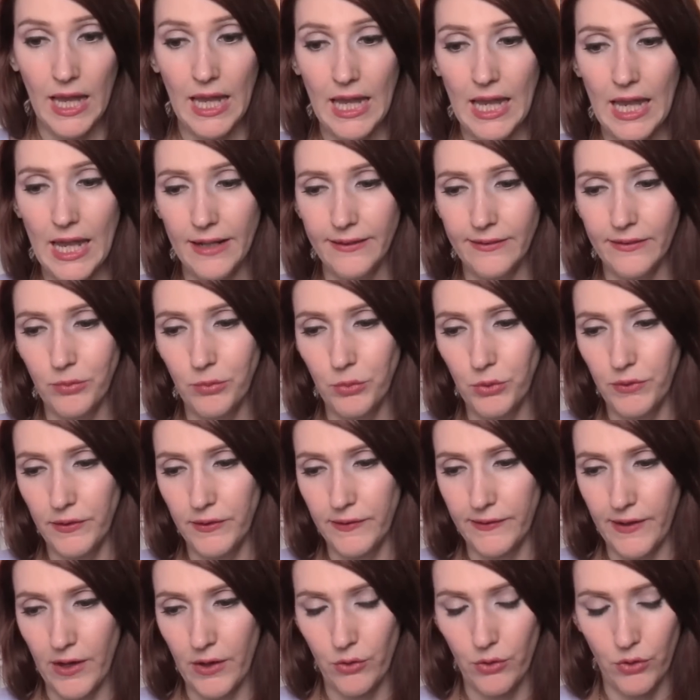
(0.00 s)
let's move
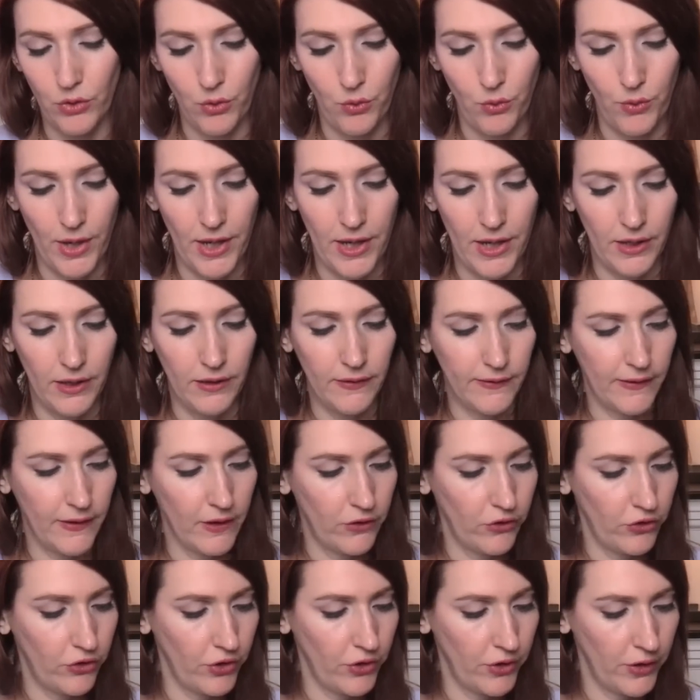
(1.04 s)
this out of the way,
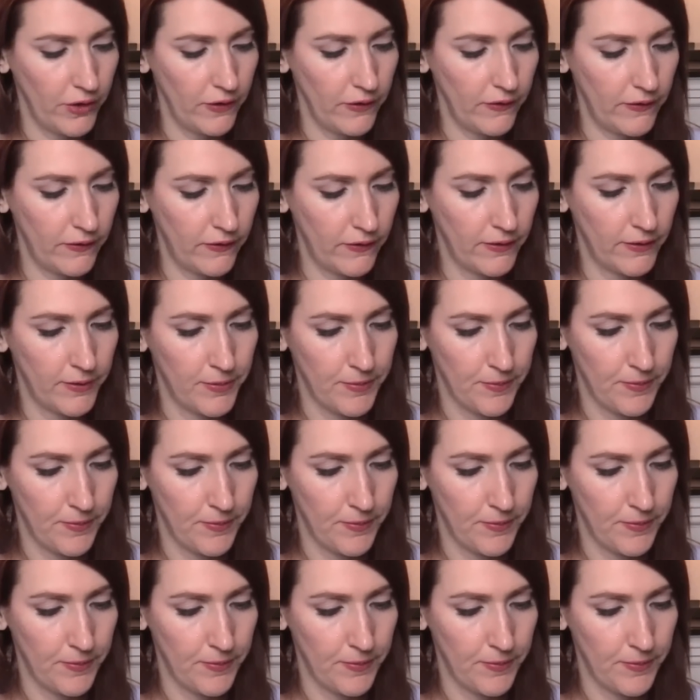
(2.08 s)
Sagittarius.